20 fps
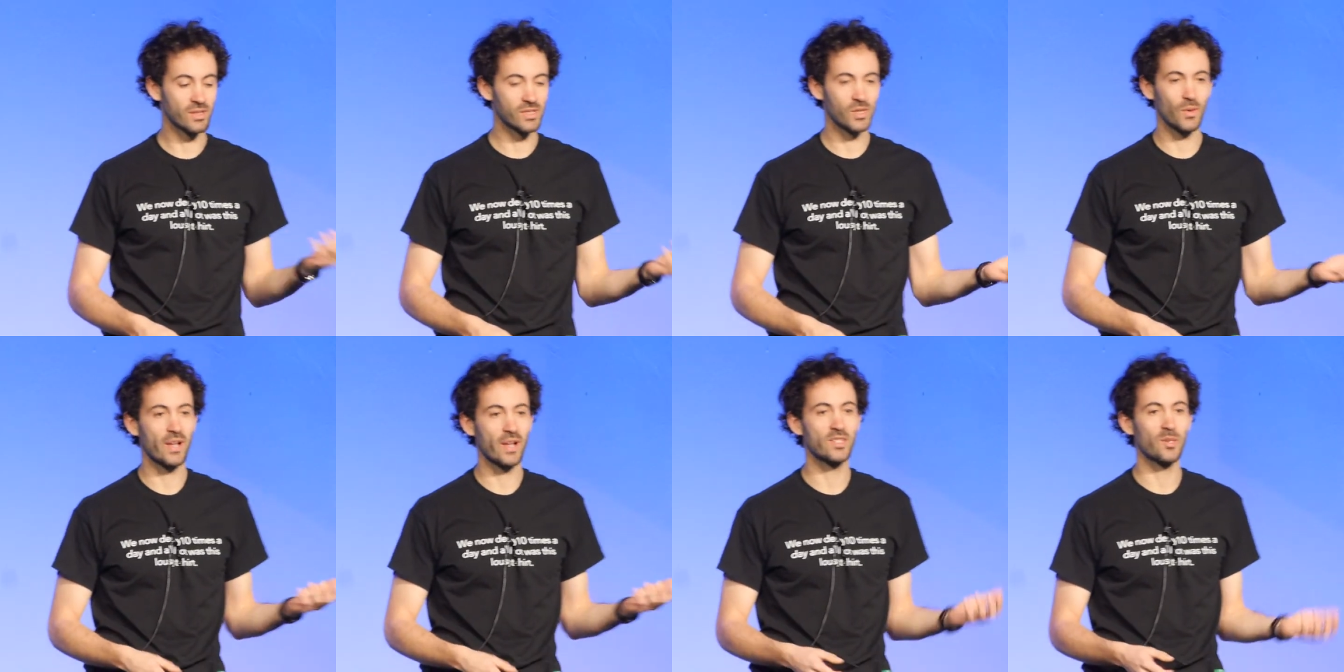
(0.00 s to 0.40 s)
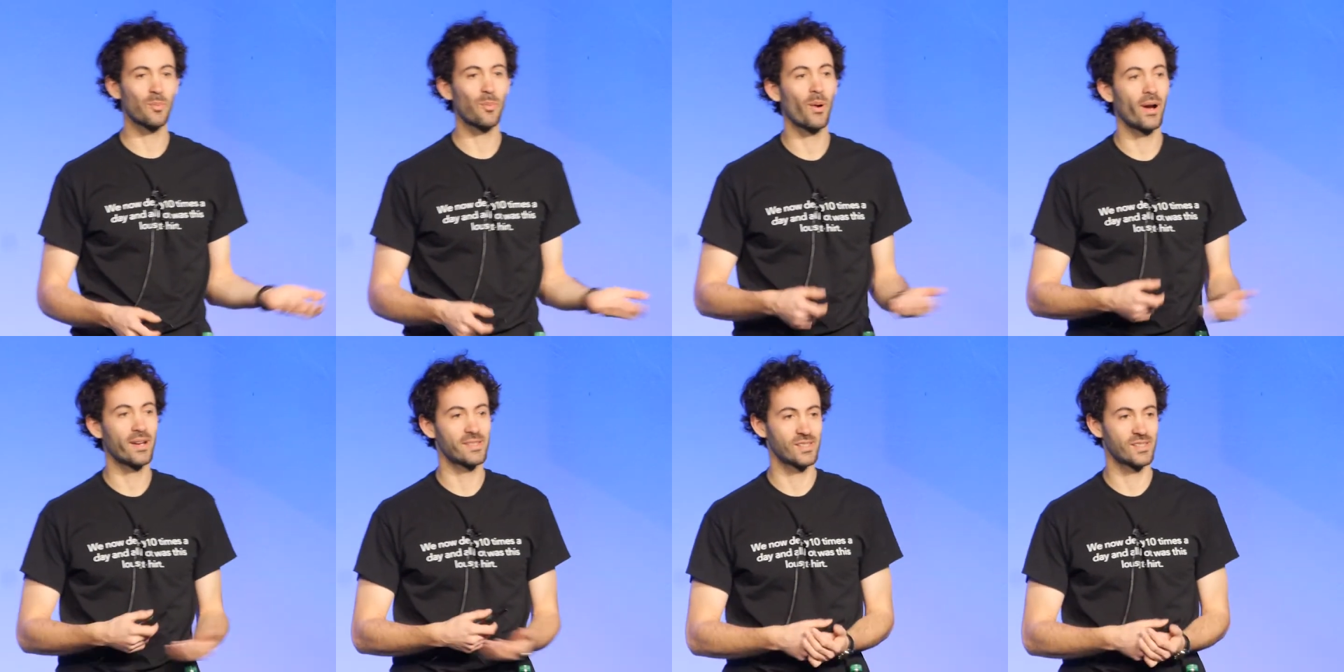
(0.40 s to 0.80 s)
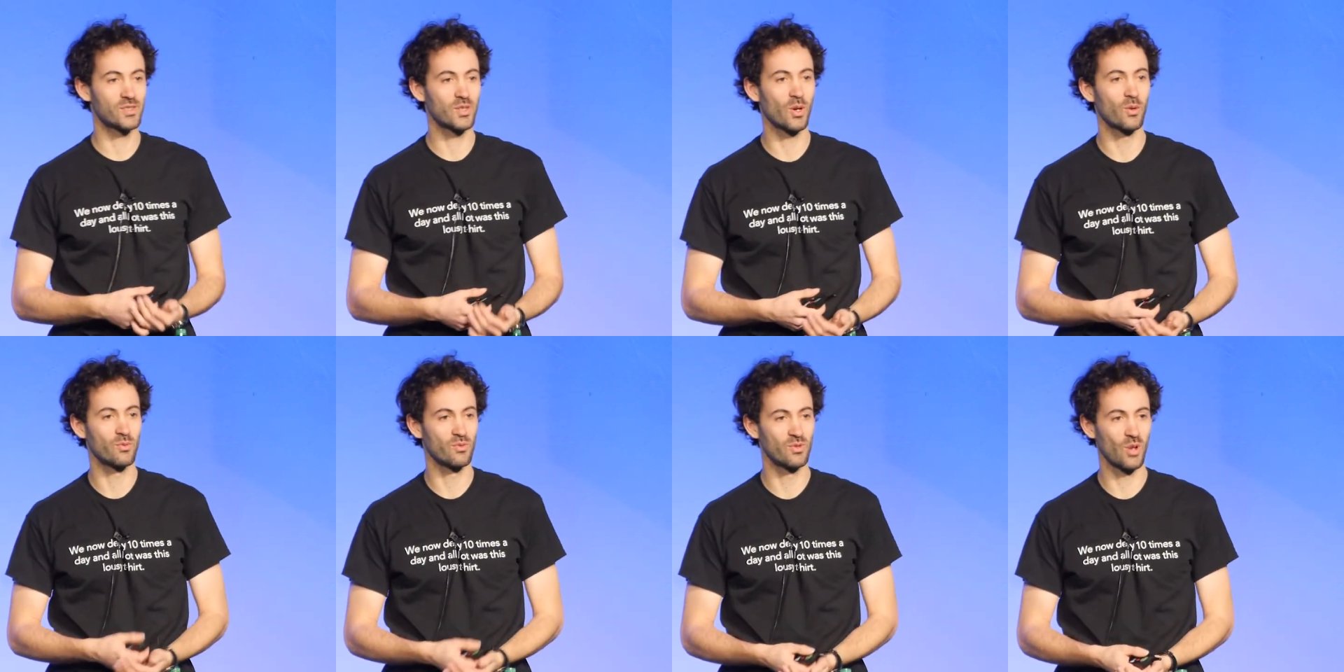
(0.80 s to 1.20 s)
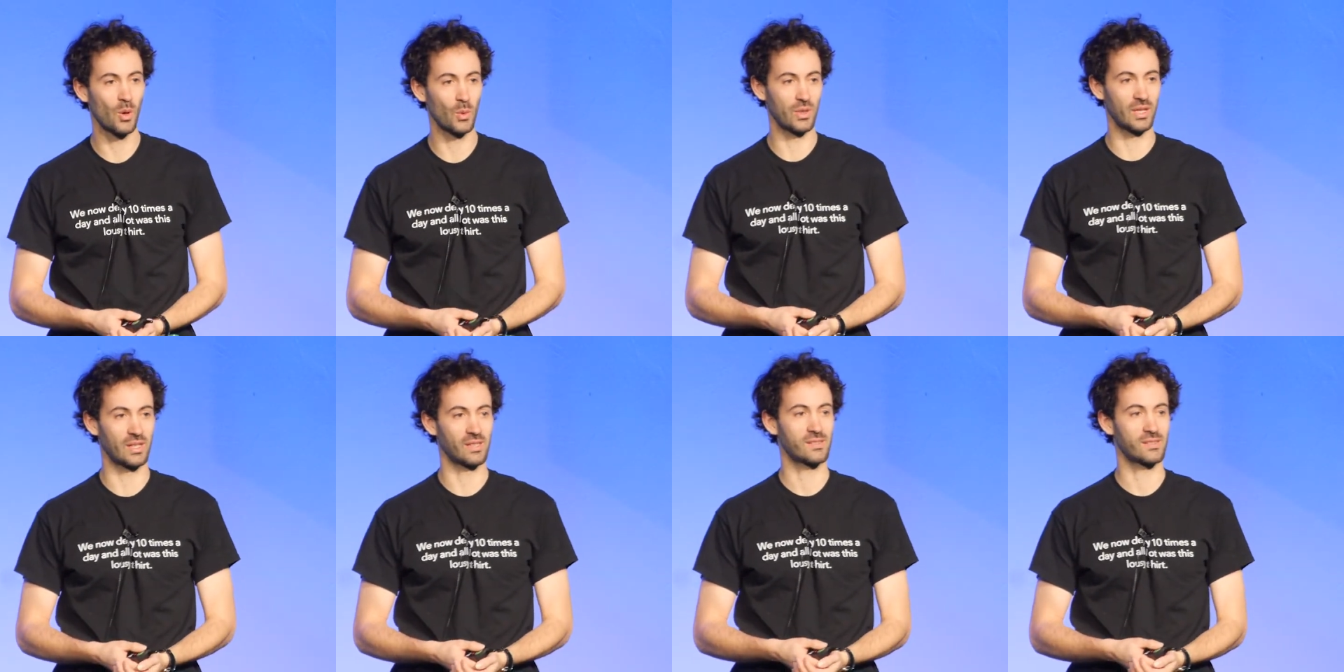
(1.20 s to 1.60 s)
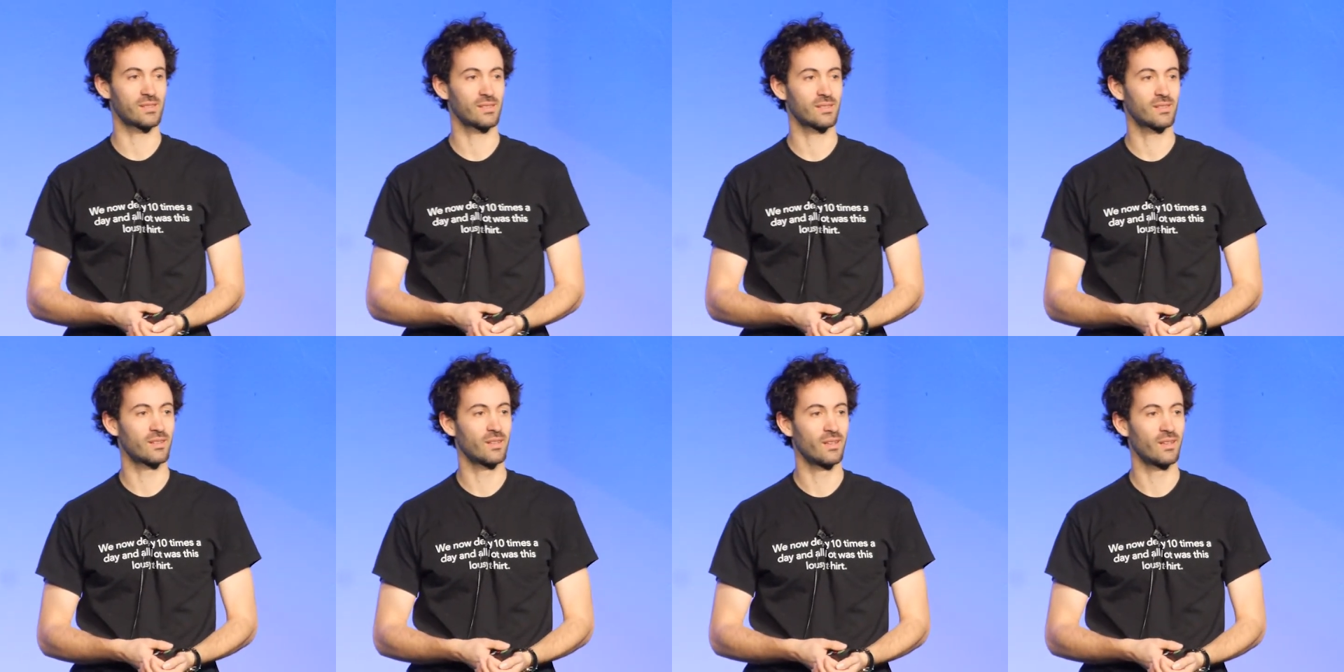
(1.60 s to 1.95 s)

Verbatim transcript: as though enterprises don't know this